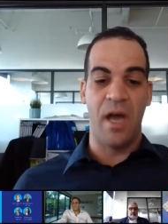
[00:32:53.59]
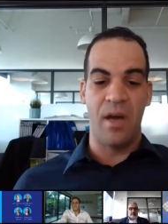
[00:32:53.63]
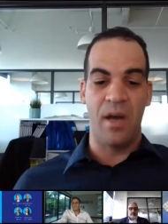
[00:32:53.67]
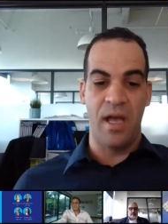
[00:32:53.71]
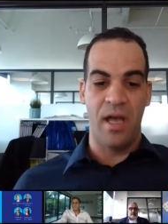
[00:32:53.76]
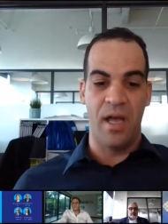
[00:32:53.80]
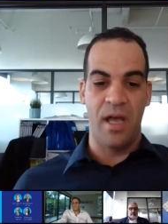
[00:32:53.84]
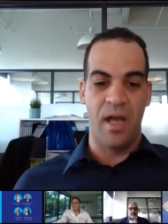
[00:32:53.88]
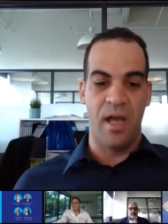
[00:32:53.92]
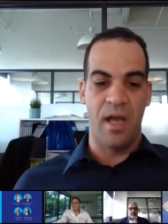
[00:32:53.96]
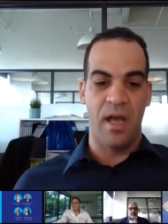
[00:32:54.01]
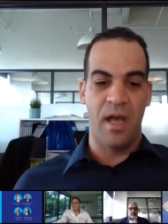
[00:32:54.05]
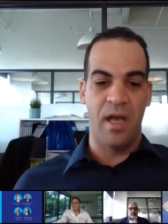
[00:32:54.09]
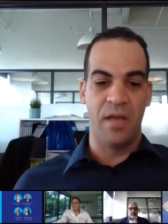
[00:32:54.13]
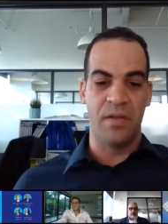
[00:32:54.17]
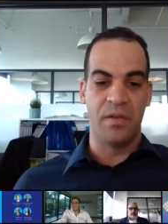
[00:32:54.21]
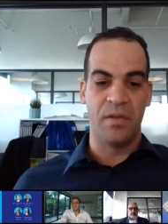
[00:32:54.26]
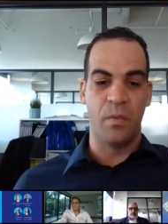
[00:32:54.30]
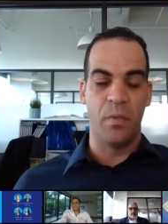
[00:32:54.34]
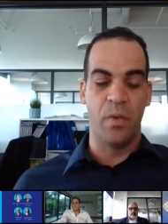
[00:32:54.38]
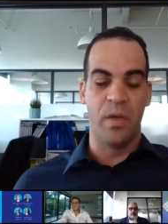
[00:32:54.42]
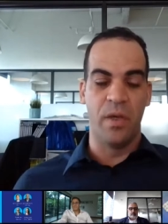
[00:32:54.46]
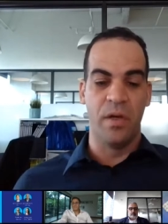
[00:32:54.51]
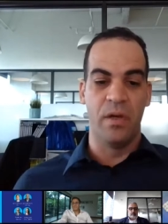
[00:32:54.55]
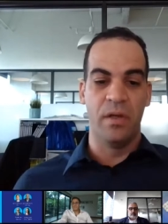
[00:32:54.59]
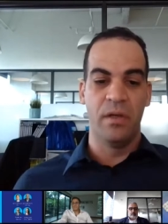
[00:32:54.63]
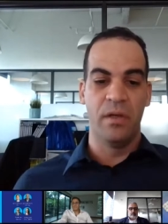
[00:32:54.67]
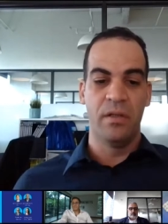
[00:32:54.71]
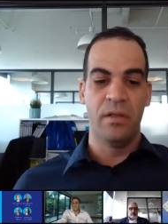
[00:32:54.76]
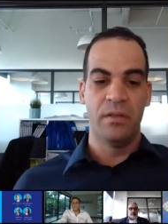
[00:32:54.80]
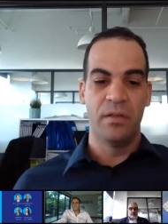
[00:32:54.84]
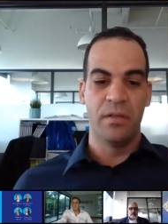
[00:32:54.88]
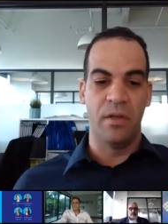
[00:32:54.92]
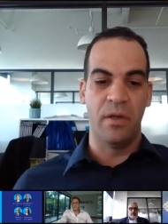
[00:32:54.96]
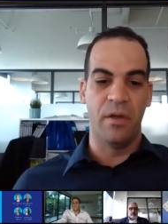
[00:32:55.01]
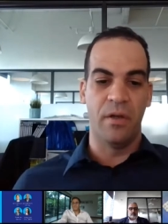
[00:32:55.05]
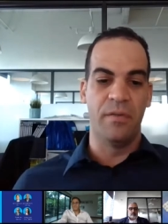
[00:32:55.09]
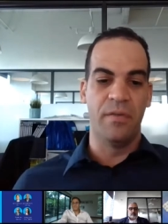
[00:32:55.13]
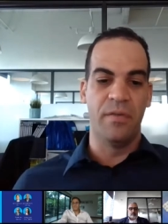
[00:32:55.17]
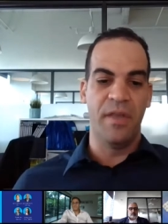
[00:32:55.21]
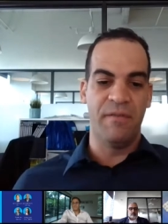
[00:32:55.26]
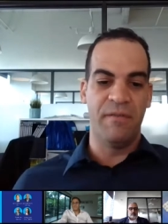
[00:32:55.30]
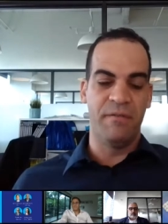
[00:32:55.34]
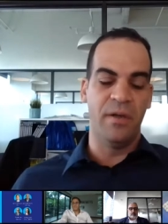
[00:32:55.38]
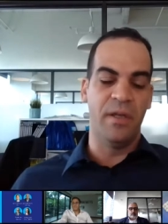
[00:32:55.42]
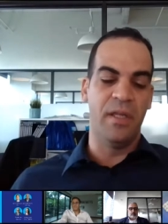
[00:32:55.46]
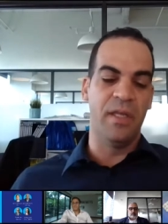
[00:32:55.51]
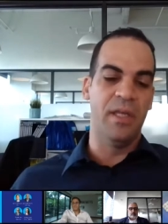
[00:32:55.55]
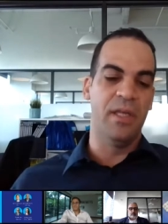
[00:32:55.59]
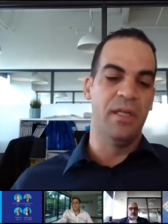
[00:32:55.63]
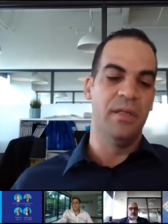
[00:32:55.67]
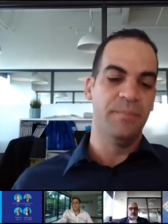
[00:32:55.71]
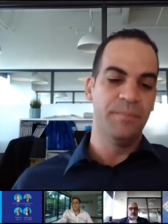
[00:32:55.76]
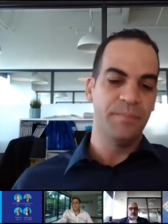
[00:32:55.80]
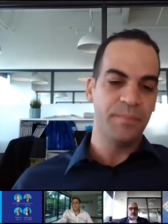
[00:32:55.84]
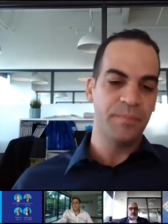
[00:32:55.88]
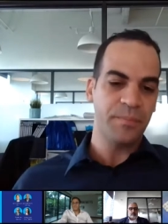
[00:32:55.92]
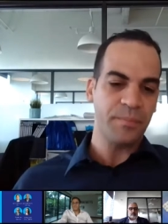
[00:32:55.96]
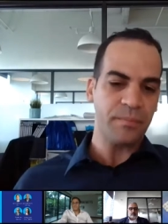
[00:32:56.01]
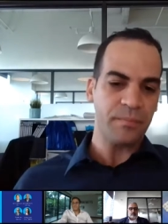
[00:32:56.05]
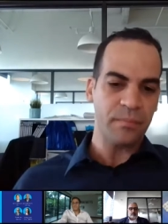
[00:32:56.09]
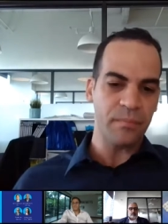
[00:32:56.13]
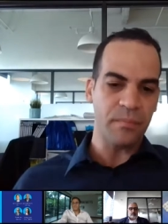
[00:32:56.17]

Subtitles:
out. So definitely